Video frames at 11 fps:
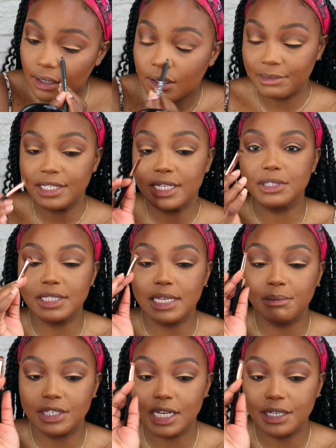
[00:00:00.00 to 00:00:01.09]
I'm going to take the same
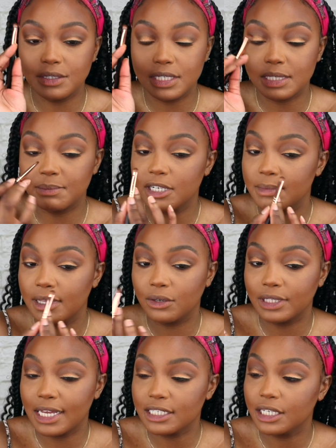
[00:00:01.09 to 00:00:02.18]
brush I used to smudge my lower
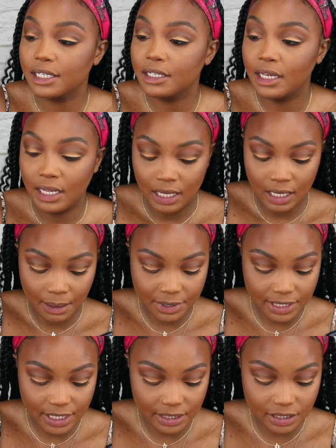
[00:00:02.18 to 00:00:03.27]
lash line. I'm going
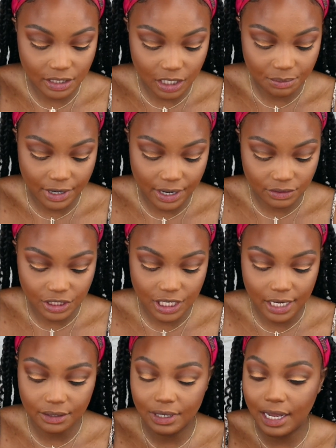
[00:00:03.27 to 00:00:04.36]
to take the dark brown
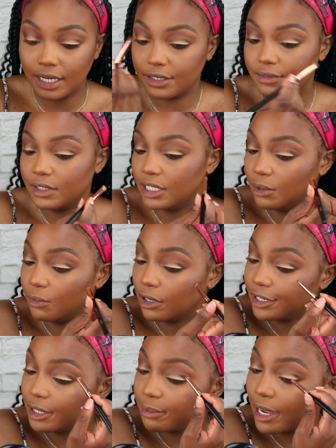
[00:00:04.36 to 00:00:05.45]
shadow out of the
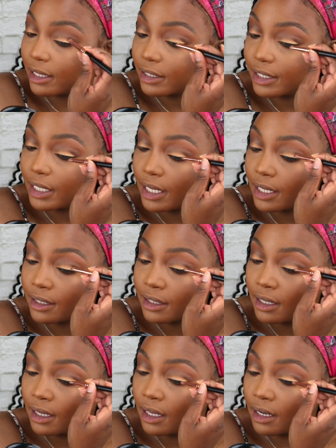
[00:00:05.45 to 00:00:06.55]
Warrior palette again.
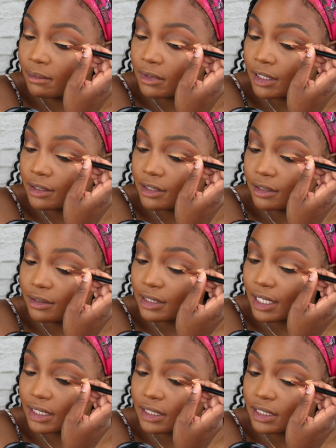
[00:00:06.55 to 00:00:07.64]
I'm going to use
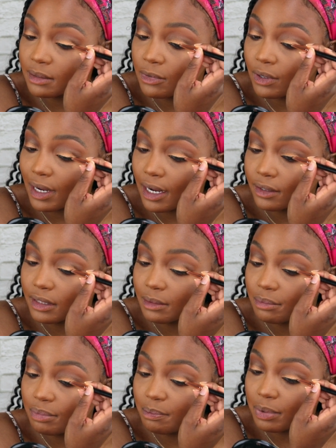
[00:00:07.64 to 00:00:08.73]
that to smoke out the
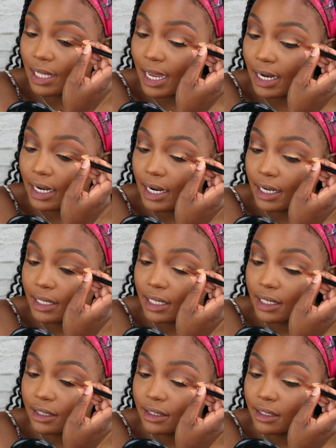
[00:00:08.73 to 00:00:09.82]
black
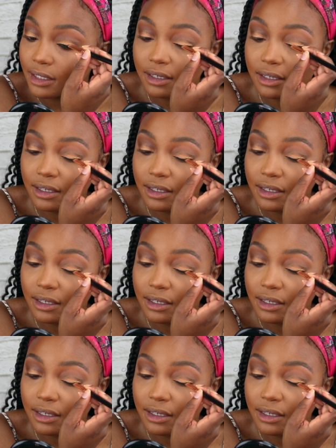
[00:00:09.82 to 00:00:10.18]
eyeliner.